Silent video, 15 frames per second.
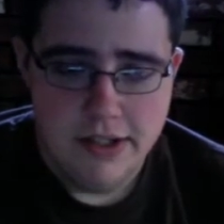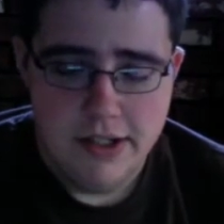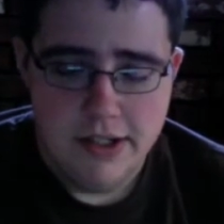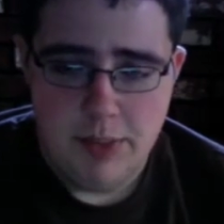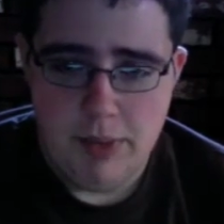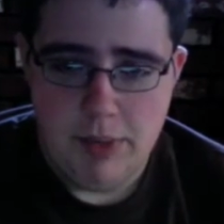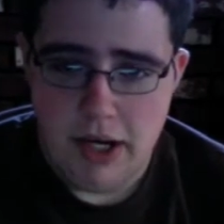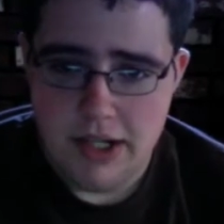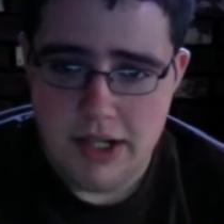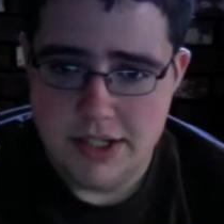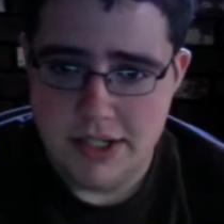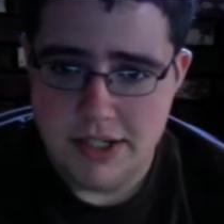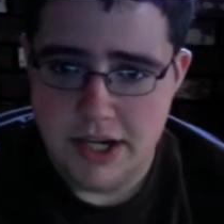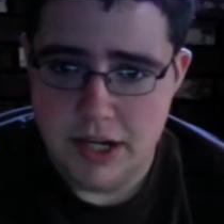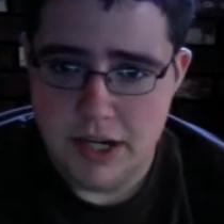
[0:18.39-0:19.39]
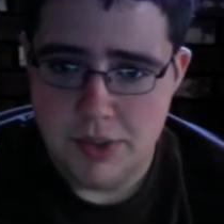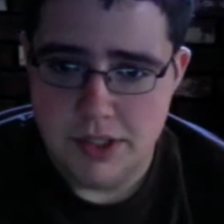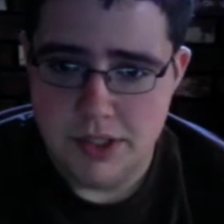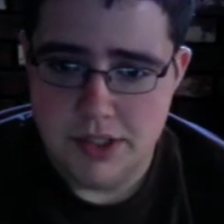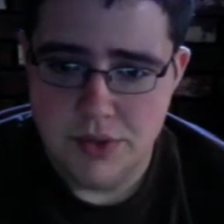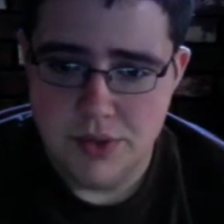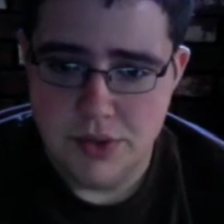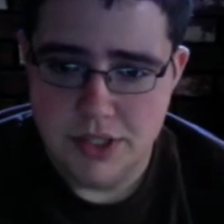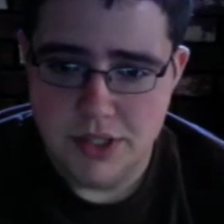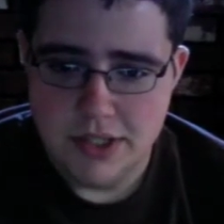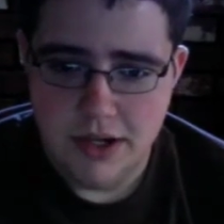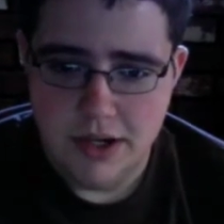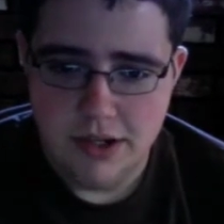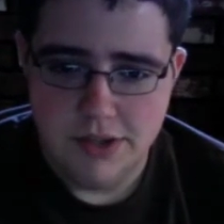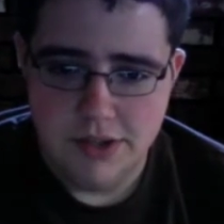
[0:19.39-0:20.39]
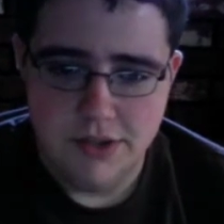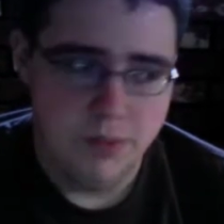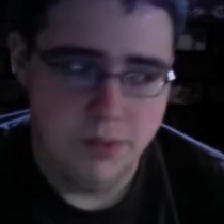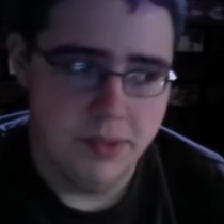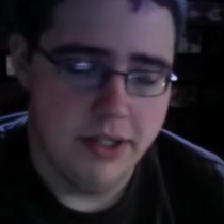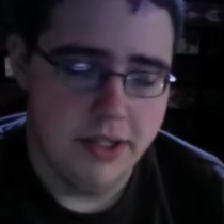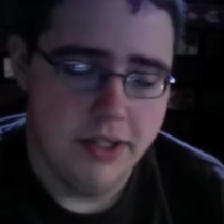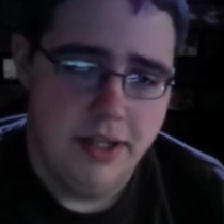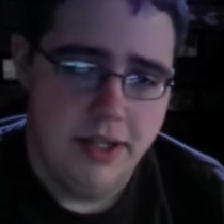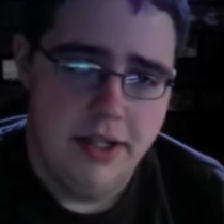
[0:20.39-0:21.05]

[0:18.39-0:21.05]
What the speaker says: my iSight camera to sort of talk a little bit.